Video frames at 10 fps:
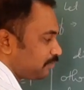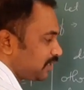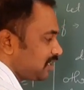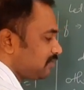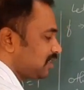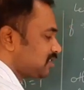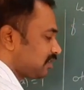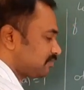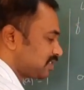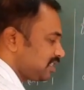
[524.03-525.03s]
pre-image
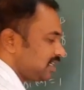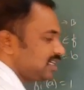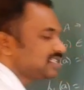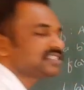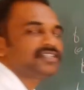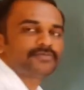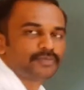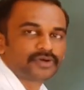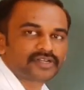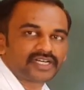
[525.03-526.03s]
of C
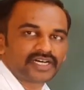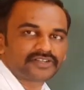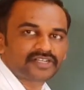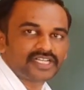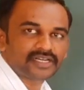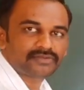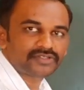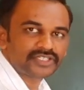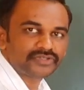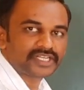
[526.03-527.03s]
is 4. Are you clear
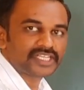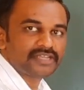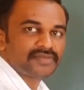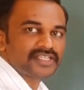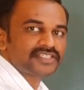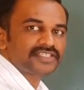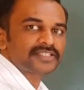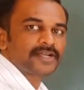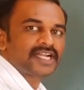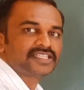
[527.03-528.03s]
about this? Images
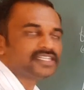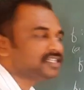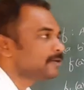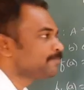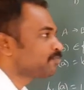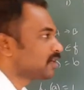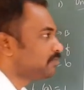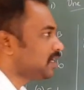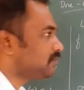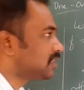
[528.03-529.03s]
and
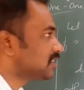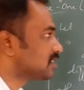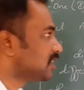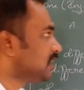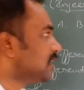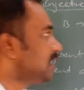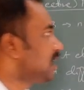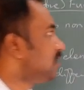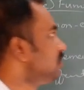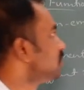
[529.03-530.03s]
the pre-images.
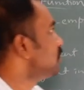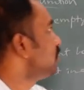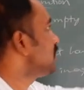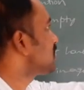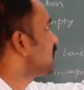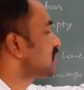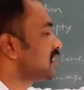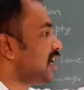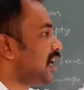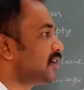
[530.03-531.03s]
Now, to discuss
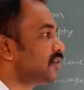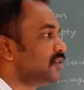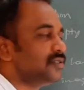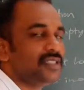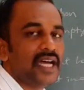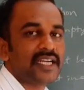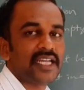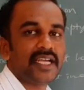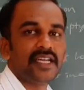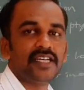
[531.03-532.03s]
the onto, they are
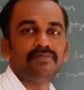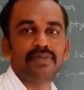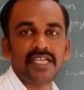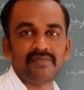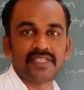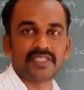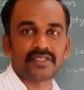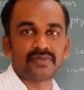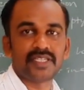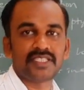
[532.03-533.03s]
taken a
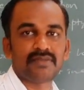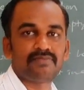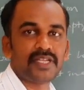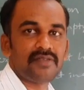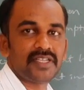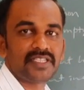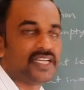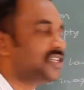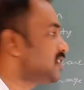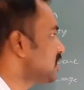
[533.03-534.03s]
pre-images. What is the pre-image
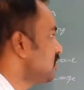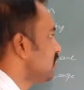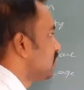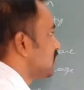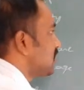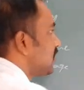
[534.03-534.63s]
condition? What is the